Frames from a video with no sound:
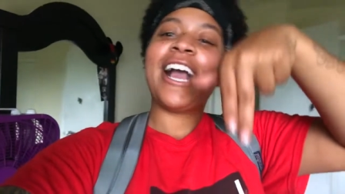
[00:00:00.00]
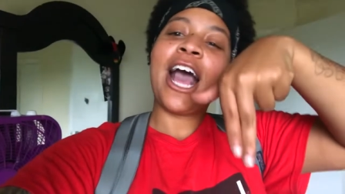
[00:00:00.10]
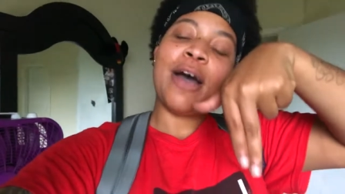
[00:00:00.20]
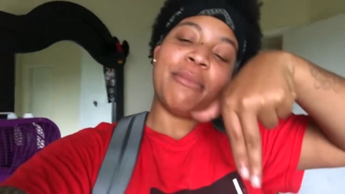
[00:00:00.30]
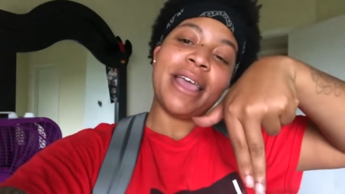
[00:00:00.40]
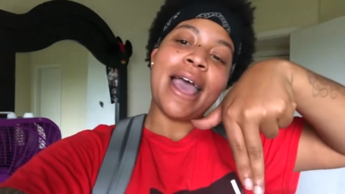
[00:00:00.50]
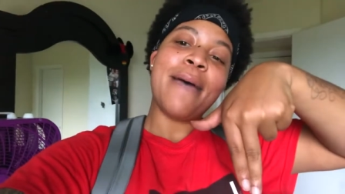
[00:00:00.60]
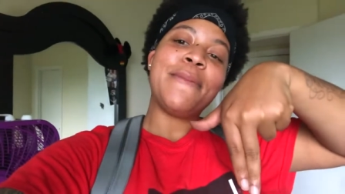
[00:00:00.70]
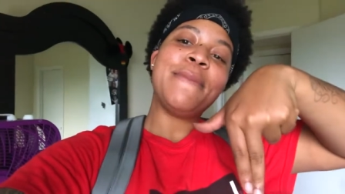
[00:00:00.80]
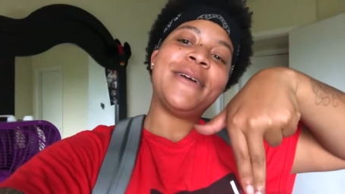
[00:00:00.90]
comment
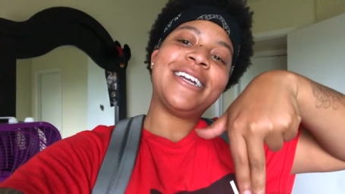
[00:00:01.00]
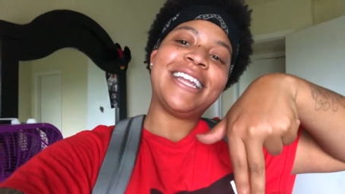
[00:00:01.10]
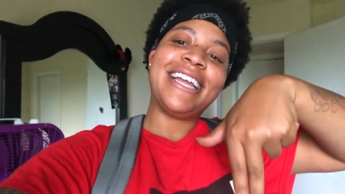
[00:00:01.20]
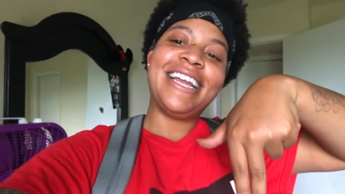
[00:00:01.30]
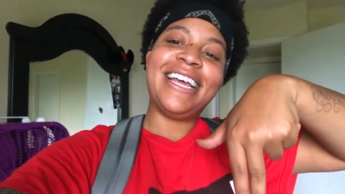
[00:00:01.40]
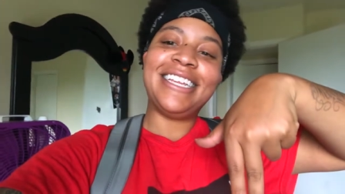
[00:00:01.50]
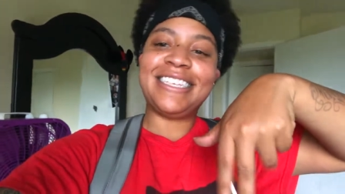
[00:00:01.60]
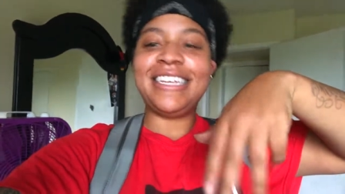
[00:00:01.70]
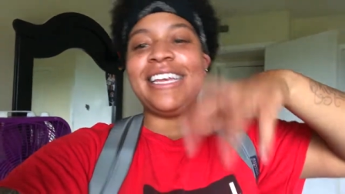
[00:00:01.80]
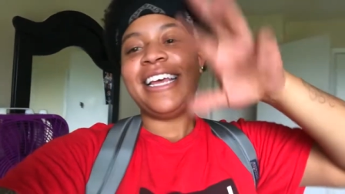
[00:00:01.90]
happy birthday
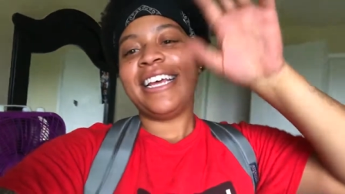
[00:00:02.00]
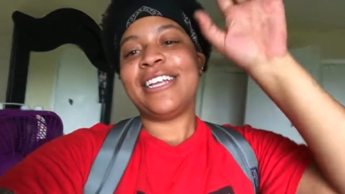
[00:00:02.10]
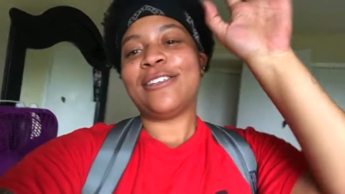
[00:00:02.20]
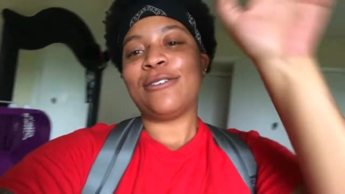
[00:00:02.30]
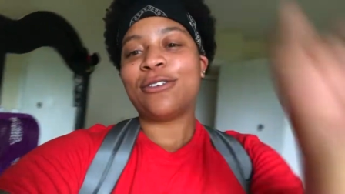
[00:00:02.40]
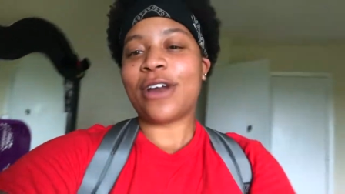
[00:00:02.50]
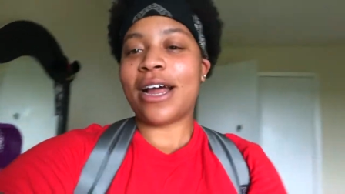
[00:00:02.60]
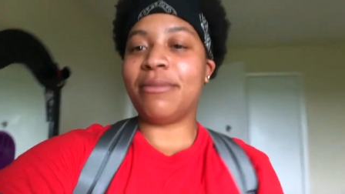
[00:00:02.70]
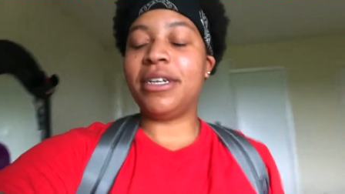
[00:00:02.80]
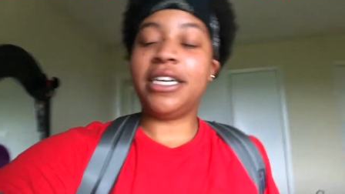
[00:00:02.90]
Daisy, and
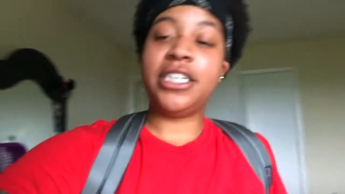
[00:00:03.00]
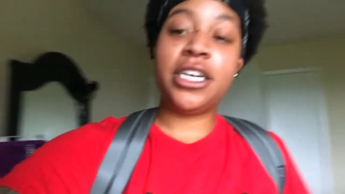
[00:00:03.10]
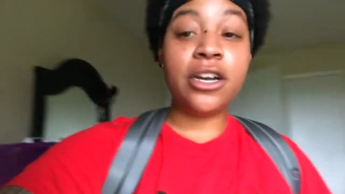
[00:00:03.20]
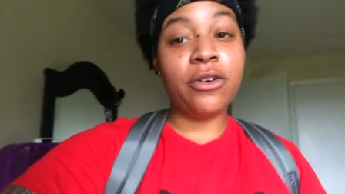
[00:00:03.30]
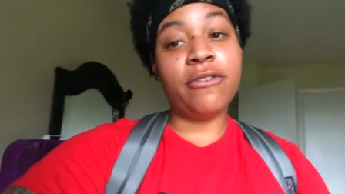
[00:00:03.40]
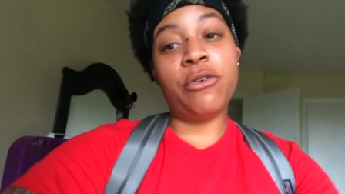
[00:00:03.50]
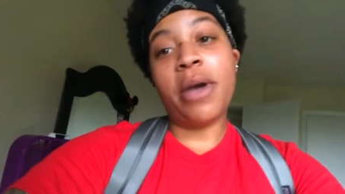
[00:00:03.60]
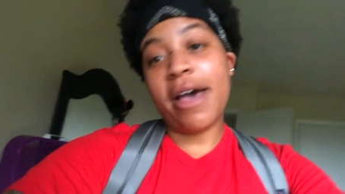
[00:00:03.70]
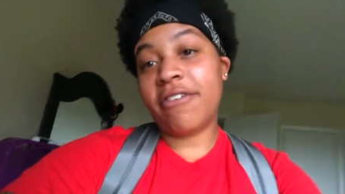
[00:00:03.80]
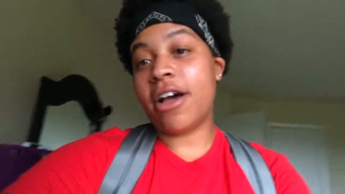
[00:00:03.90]
subscribe to the channel if you
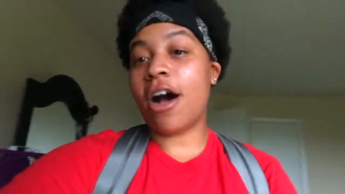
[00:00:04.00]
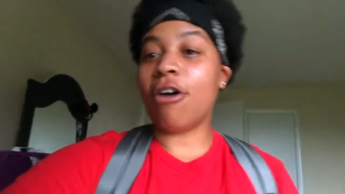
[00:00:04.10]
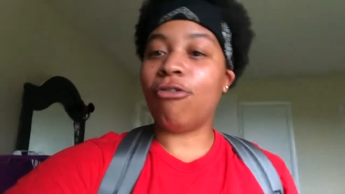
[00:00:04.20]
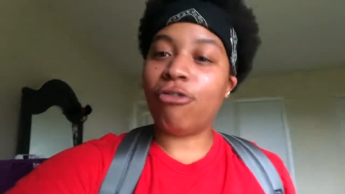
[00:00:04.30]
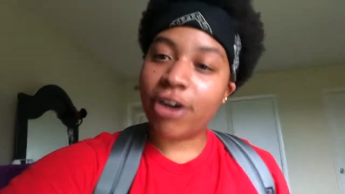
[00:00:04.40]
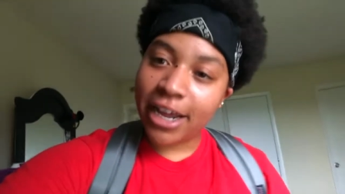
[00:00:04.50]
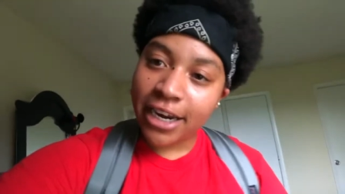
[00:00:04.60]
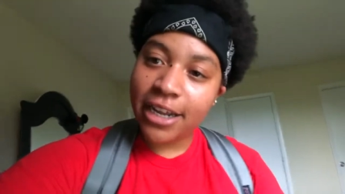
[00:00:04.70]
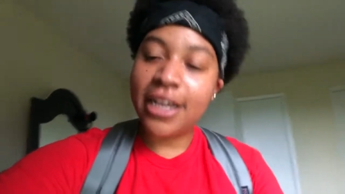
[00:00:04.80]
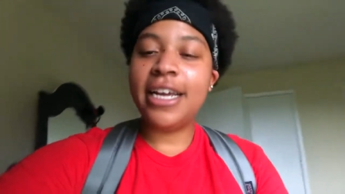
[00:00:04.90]
haven't
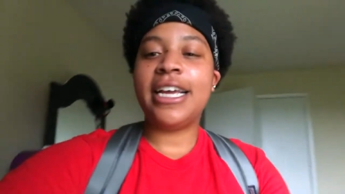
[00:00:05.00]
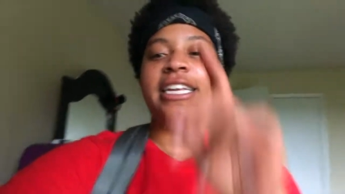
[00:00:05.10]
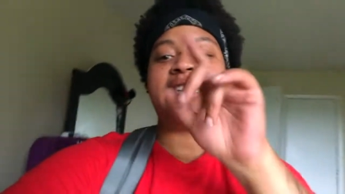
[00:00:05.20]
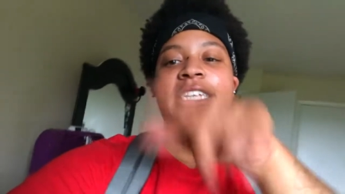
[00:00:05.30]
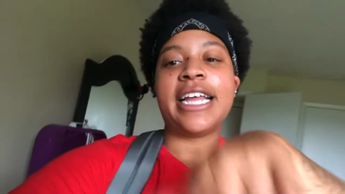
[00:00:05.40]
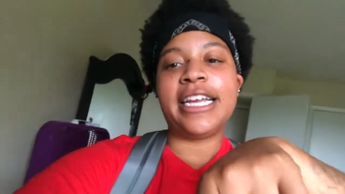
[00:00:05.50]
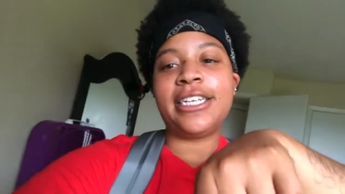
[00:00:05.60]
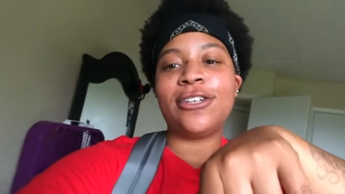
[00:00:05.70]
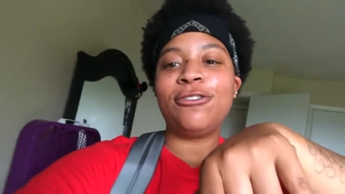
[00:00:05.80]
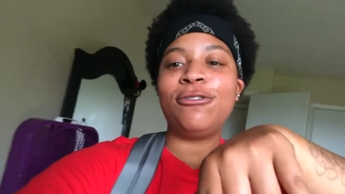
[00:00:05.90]
already, and stay
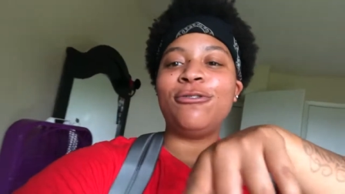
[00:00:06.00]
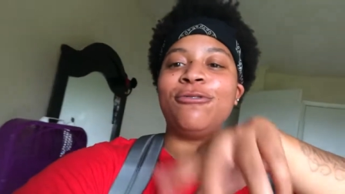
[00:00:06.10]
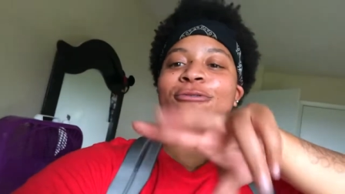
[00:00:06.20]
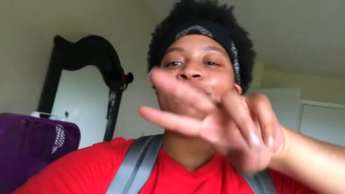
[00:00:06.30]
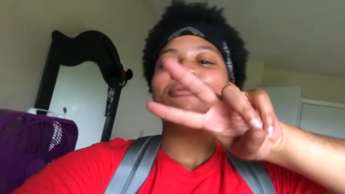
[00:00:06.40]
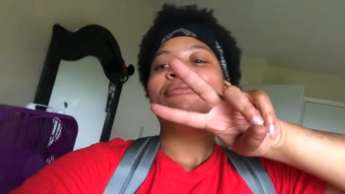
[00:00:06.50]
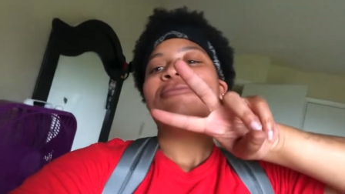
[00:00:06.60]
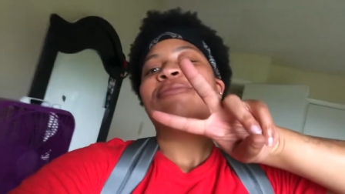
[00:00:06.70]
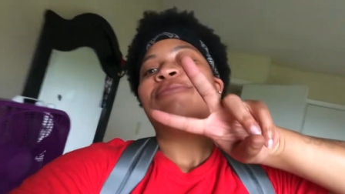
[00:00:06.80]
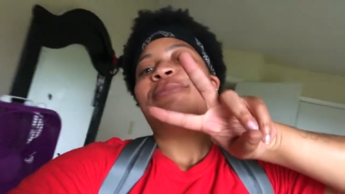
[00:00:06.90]
tuned.
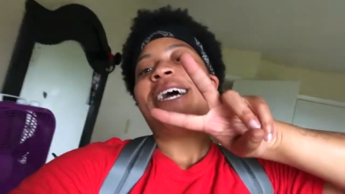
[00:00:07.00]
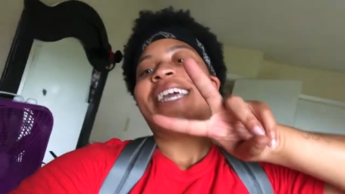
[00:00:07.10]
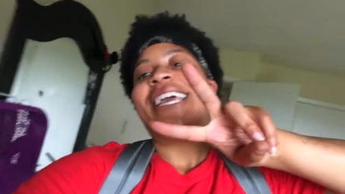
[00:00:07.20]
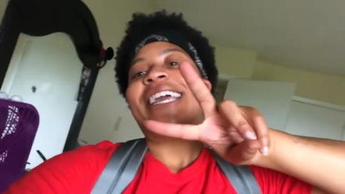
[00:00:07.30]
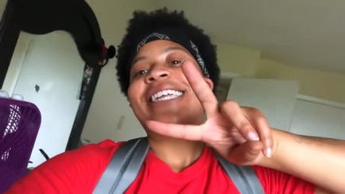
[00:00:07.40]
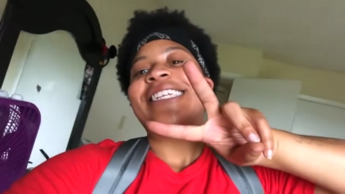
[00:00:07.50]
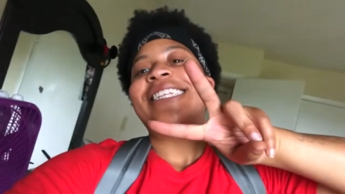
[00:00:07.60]
Bye gang.